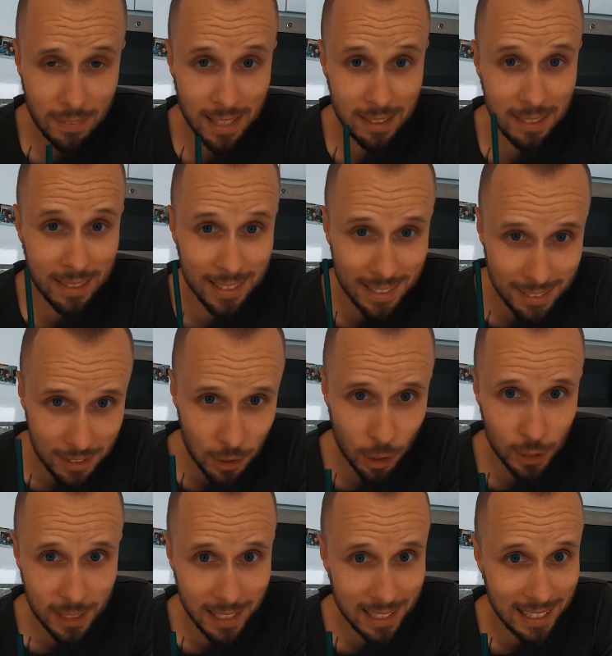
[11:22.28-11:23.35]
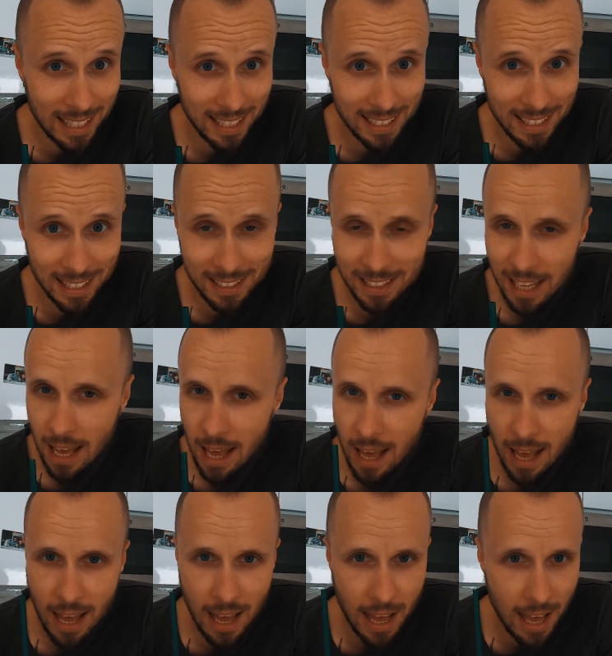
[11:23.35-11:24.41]
that this cocktail can get
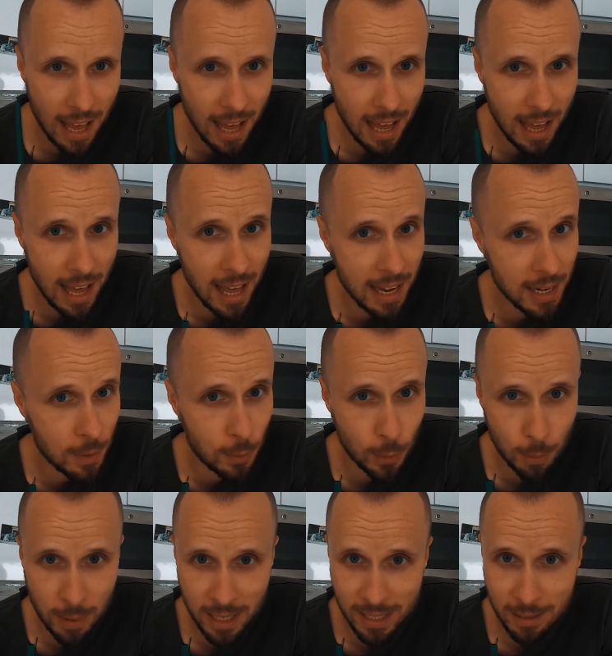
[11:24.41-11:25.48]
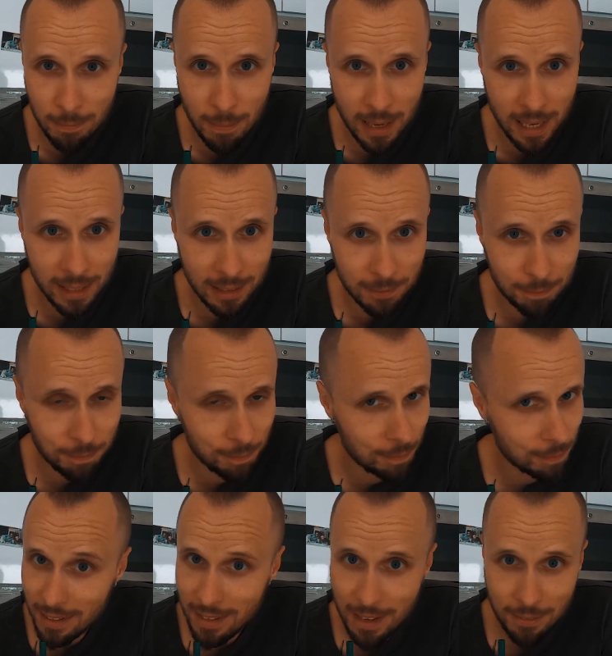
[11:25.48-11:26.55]
any woman in bed.
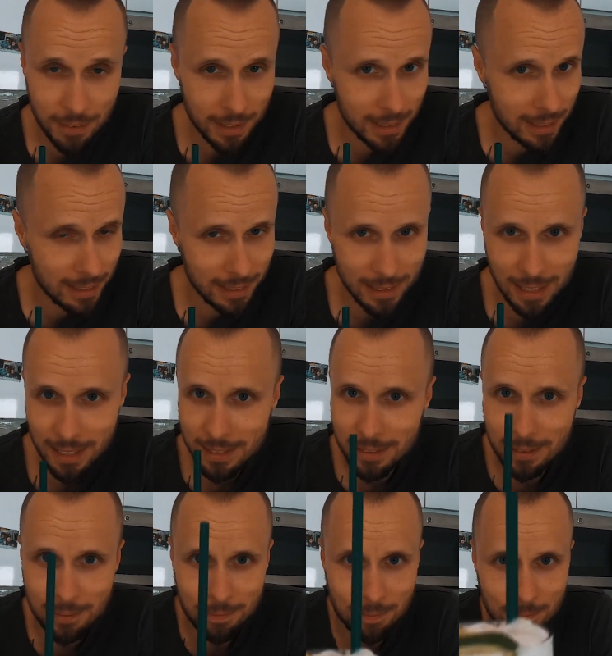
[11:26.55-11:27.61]
Definitely guys.